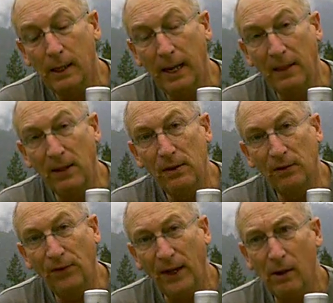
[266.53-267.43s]
And then the
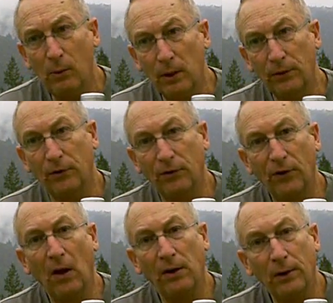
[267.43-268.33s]
second ones are
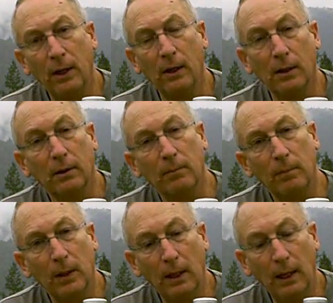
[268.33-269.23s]
soldered in.
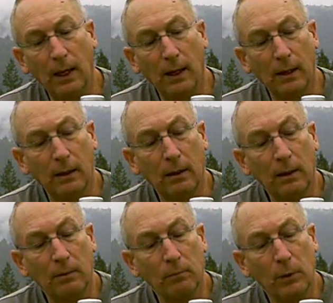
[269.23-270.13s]
And
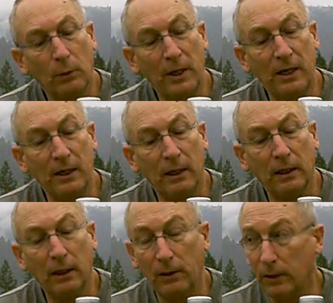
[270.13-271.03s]
reading on
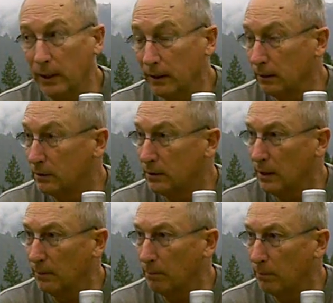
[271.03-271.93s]
the internet, I